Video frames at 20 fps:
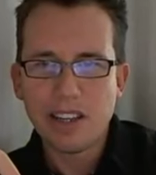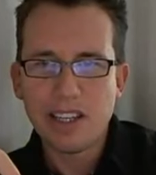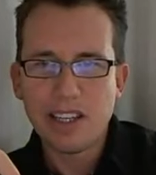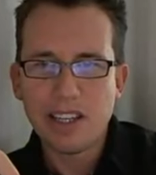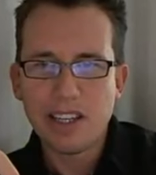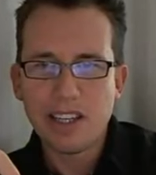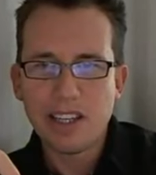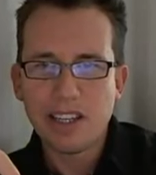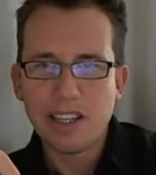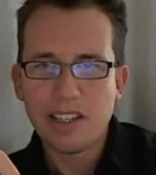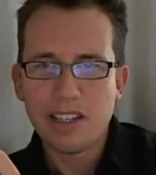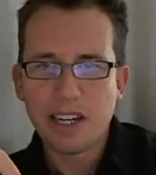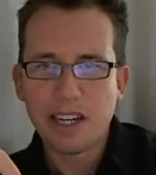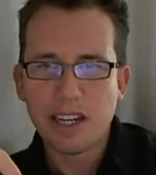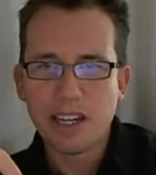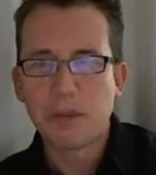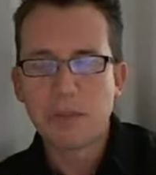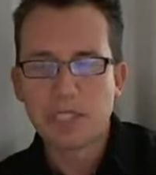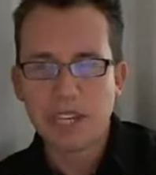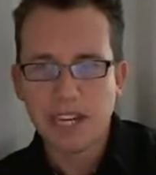And then
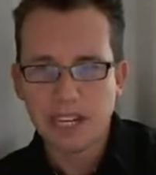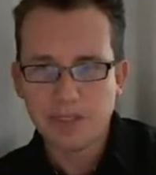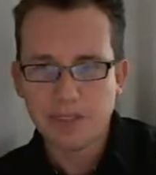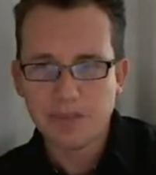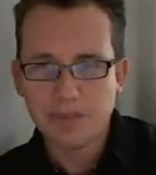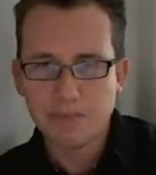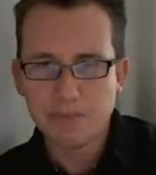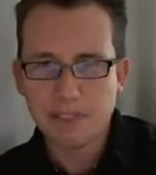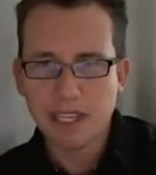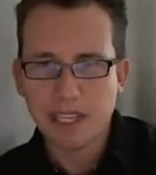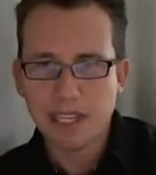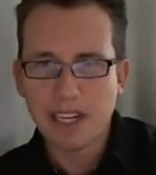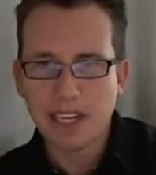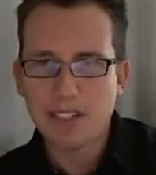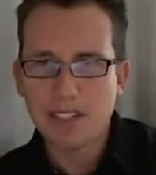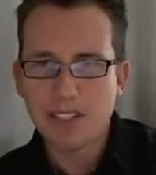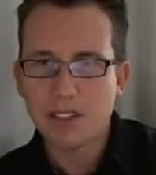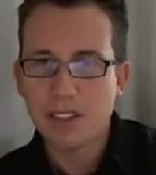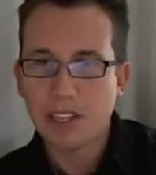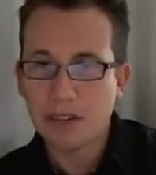I went to your website
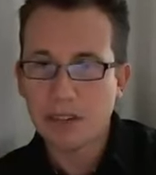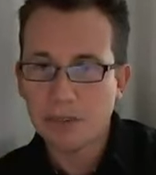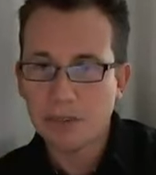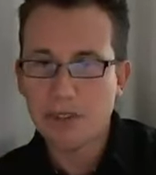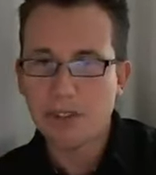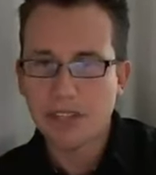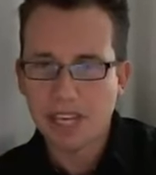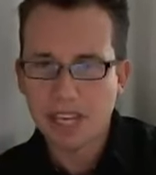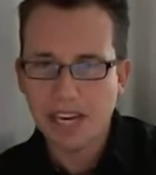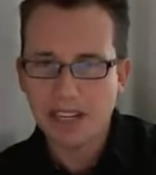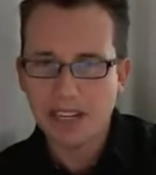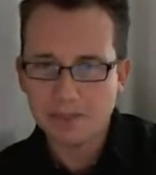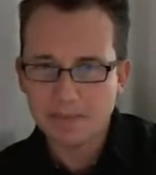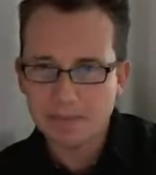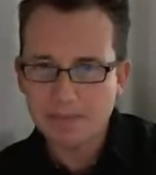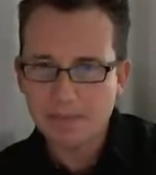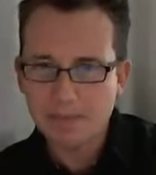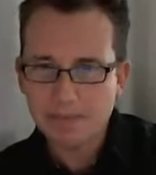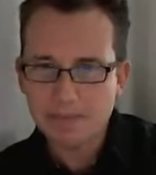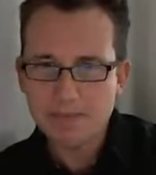and I discovered
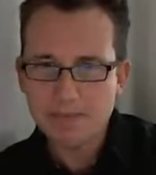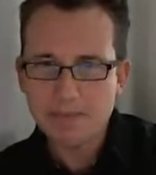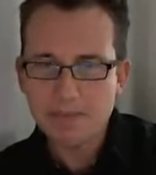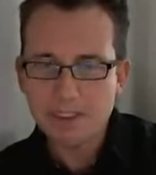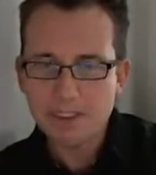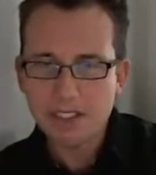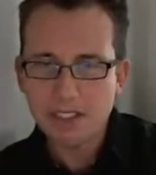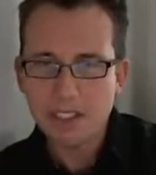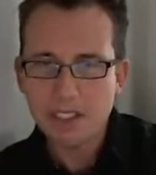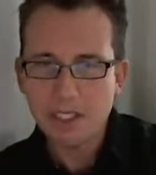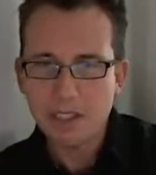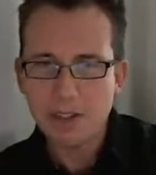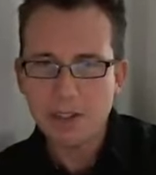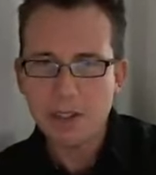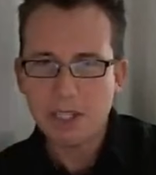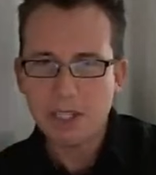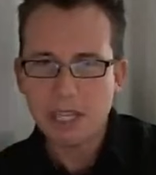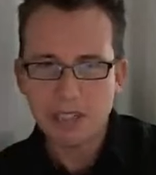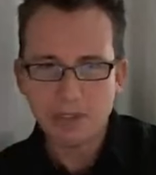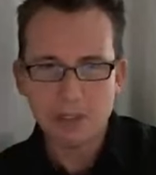that,
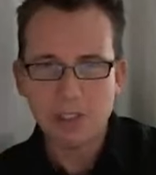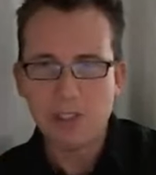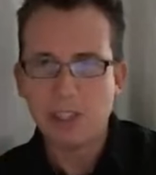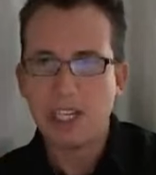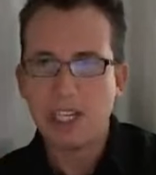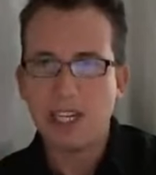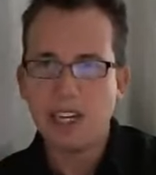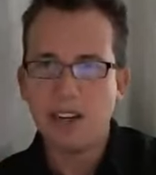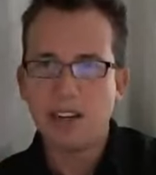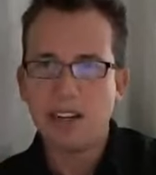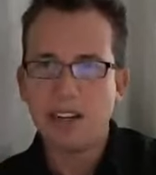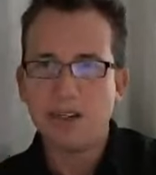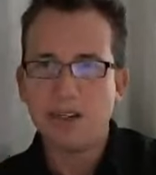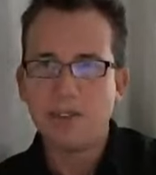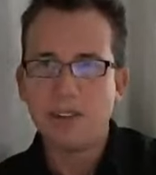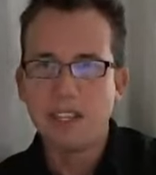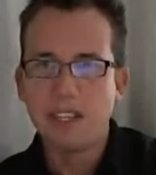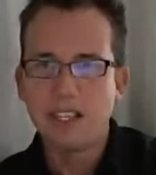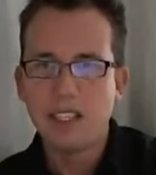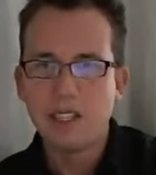you kind of
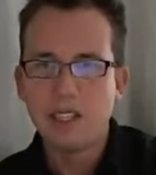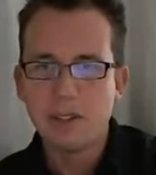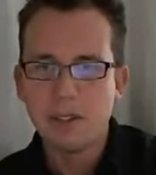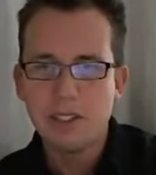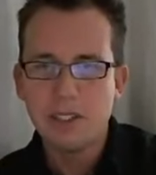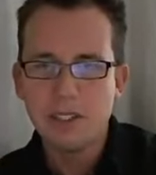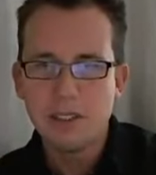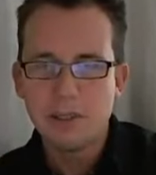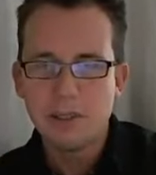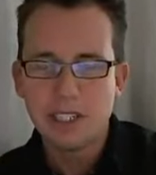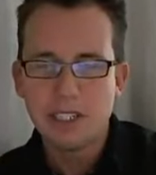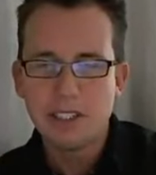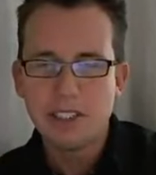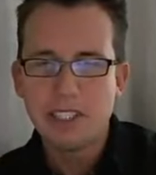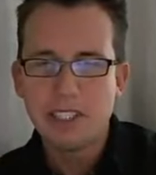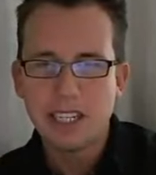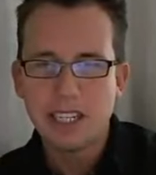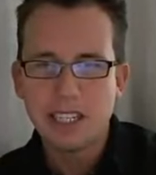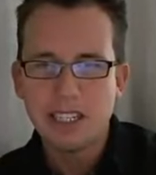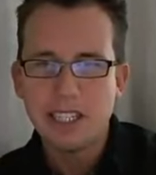share everything you
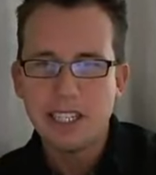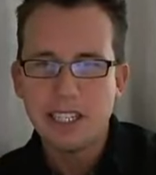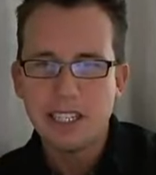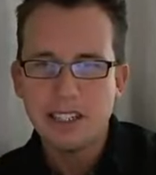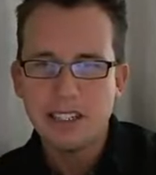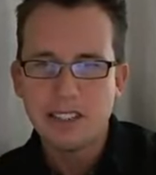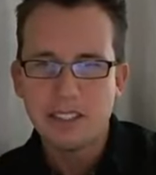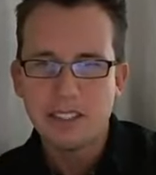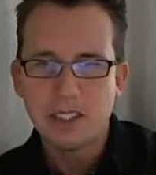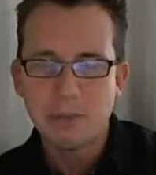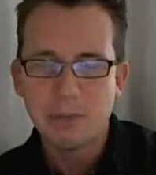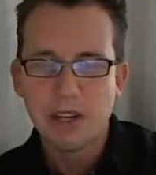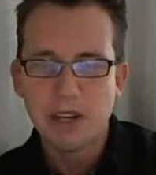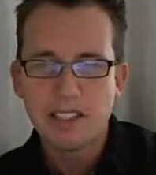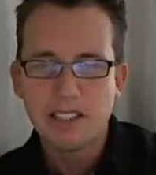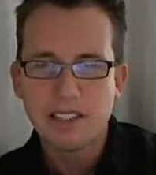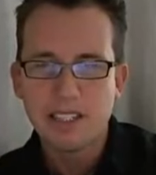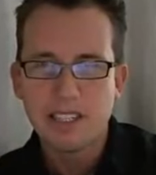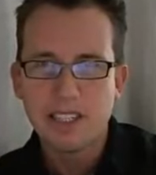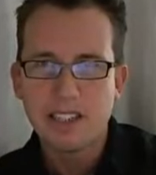do and your techniques
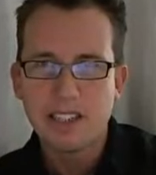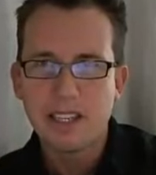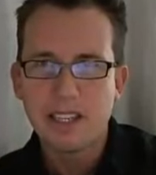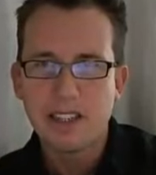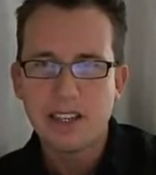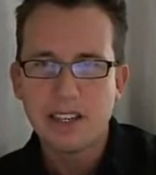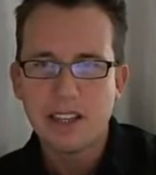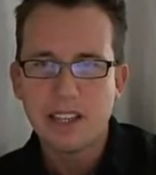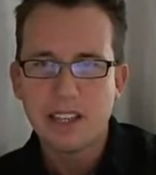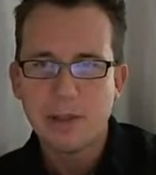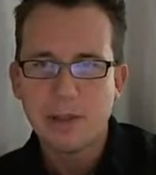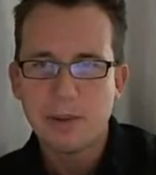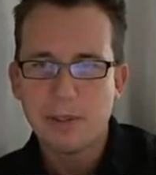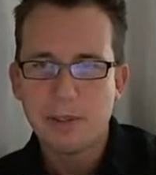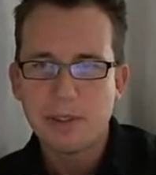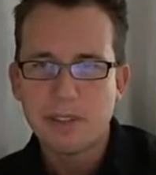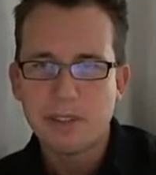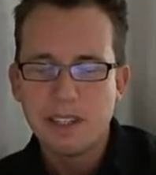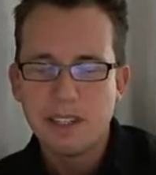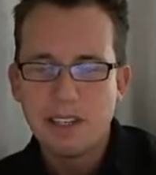and your process, and I thought
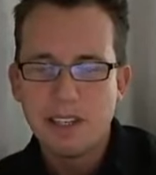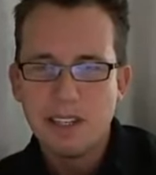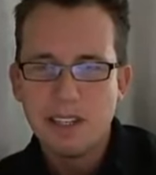that